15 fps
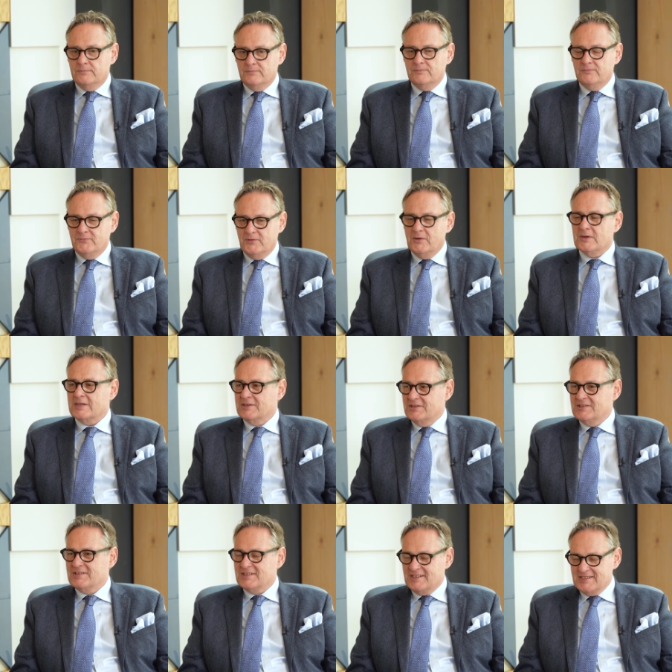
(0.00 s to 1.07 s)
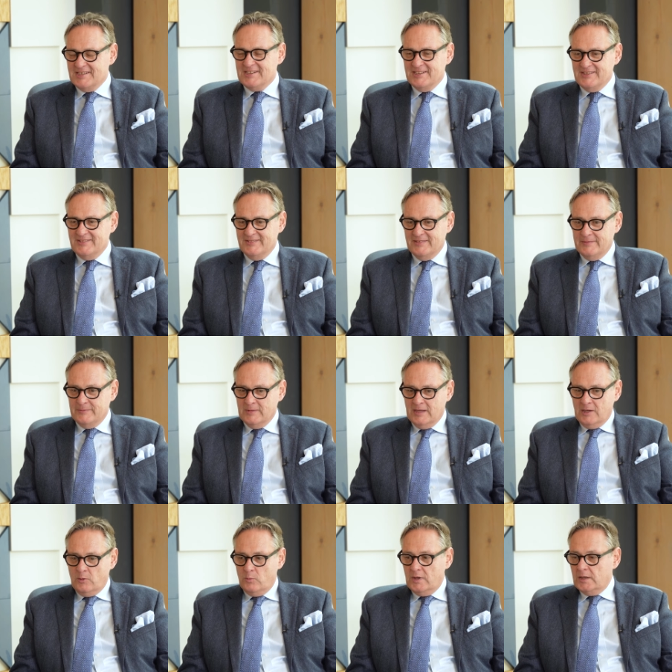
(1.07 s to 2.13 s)
Mm. Very good. Thank you.
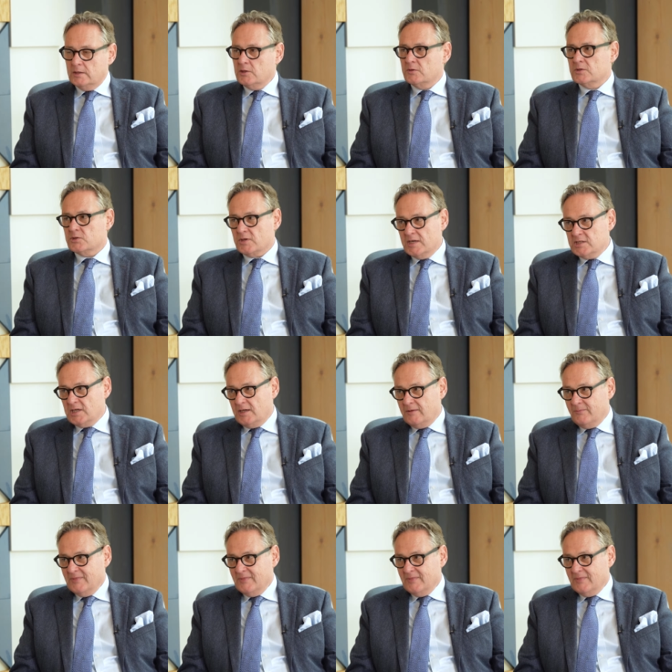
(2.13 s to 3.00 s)
Well, you're a treasure.